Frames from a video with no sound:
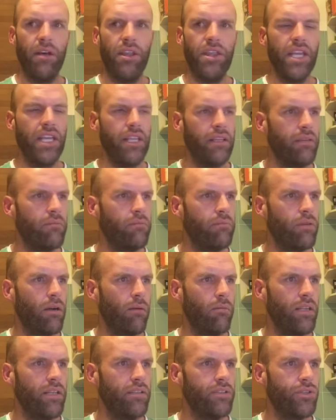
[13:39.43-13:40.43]
I think
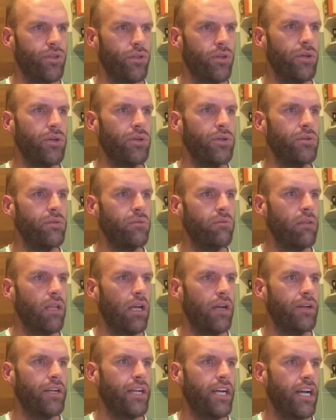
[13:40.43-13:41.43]
probably true
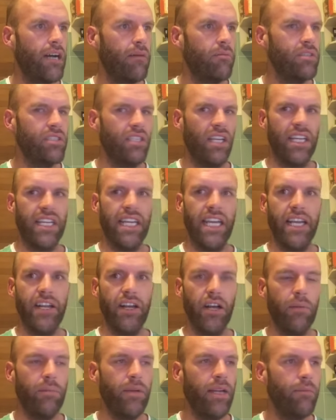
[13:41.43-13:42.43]
low carbers like
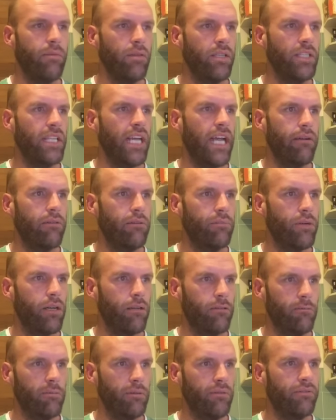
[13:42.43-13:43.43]
keto people and that would
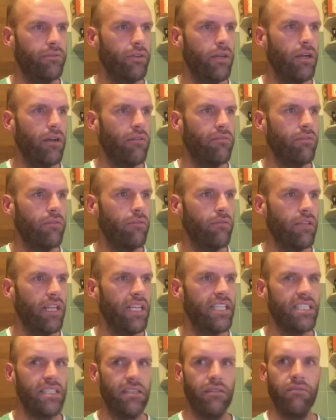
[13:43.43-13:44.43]
probably prefer
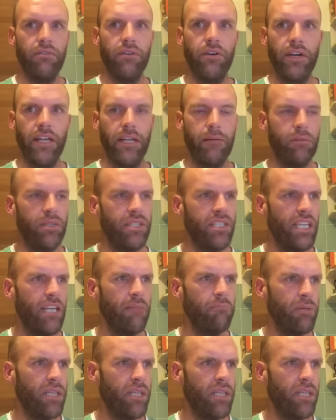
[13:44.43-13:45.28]
less than 14%,